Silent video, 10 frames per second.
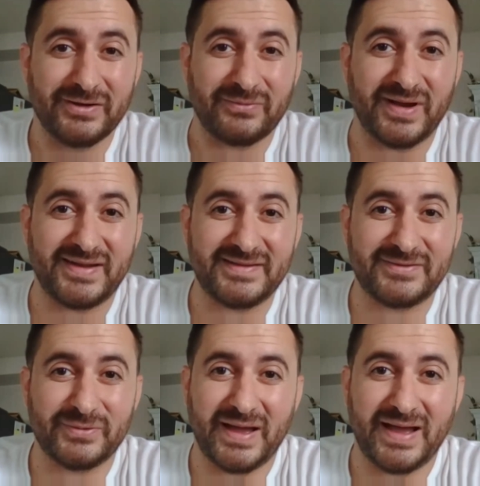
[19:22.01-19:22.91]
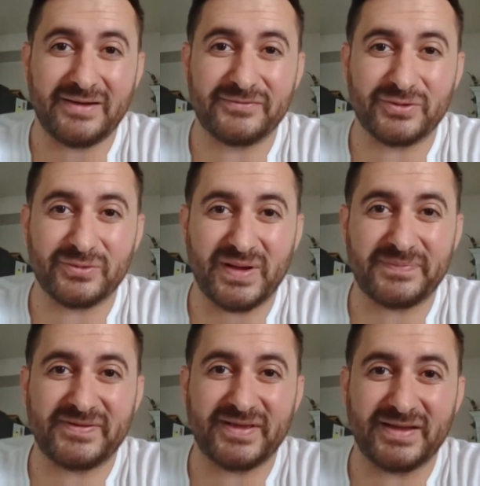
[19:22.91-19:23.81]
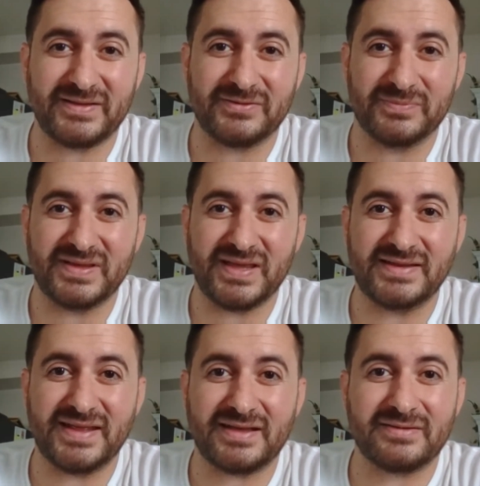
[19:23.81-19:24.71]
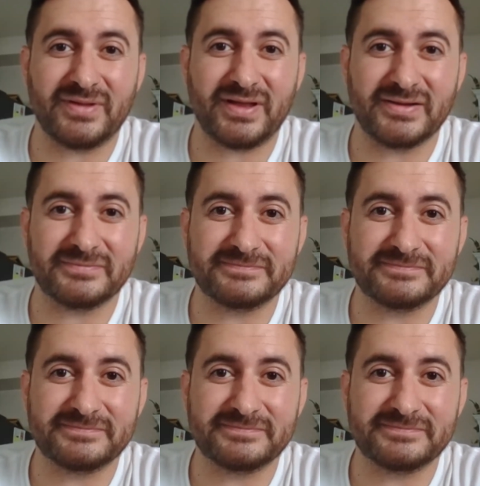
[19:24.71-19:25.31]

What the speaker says: ready to have your website to be ADA compliant.